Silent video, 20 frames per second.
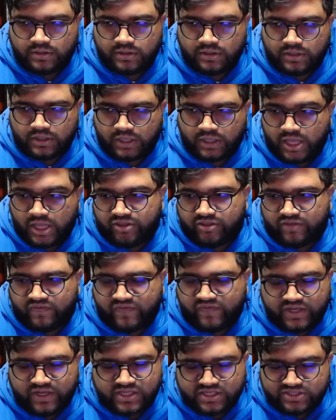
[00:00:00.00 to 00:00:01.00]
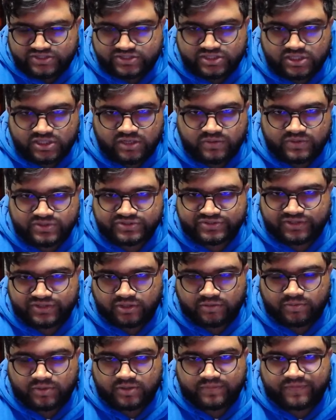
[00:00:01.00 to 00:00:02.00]
And the Vikings are always there to
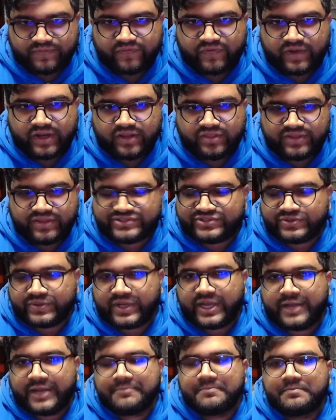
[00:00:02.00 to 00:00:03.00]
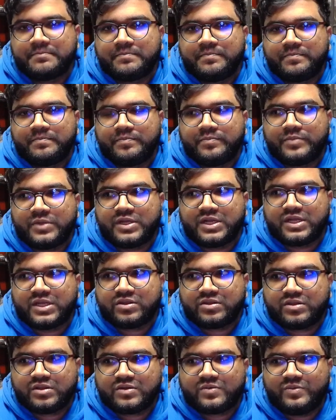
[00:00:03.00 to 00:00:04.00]
put up a fight, and that's okay. But I
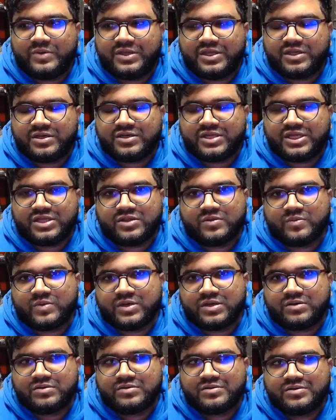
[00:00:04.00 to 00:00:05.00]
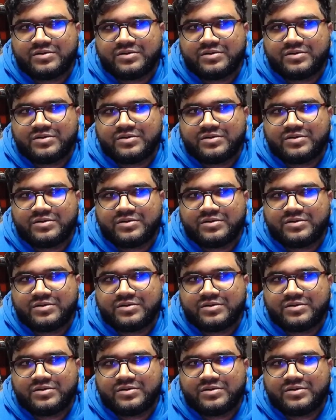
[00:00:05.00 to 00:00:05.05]
think we can take the win.